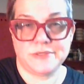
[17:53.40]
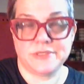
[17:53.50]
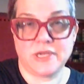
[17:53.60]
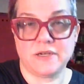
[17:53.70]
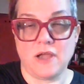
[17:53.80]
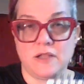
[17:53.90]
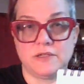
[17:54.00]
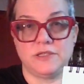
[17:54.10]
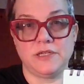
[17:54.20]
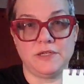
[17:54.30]

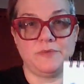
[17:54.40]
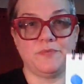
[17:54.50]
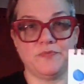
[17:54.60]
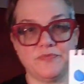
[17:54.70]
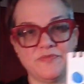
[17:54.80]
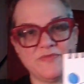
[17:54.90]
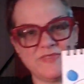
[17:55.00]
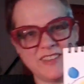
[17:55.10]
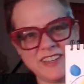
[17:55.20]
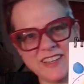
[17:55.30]
Technology.
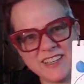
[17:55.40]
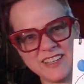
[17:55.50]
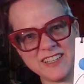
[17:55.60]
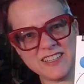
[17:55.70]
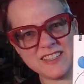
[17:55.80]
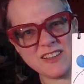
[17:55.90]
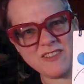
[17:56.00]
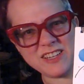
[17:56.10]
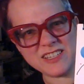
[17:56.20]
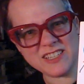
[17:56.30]
So
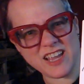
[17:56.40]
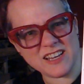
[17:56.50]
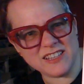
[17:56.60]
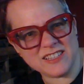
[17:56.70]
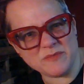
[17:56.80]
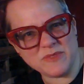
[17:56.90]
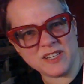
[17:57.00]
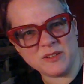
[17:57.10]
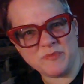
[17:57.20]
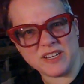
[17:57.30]
I just added some
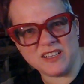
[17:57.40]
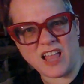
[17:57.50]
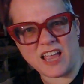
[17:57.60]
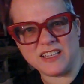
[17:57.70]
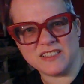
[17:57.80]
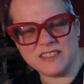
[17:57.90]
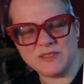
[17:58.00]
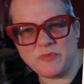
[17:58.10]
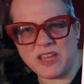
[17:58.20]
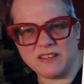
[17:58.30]
little bit of lights,
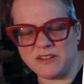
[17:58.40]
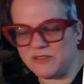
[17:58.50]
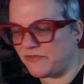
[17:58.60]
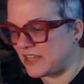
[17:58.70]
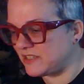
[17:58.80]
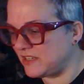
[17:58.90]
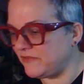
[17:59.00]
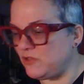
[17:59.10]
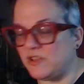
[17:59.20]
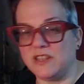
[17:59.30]
make it a little festive.
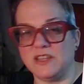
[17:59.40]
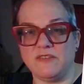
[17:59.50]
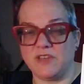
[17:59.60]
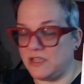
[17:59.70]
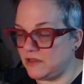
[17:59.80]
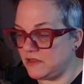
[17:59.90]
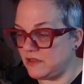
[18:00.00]
You can leave it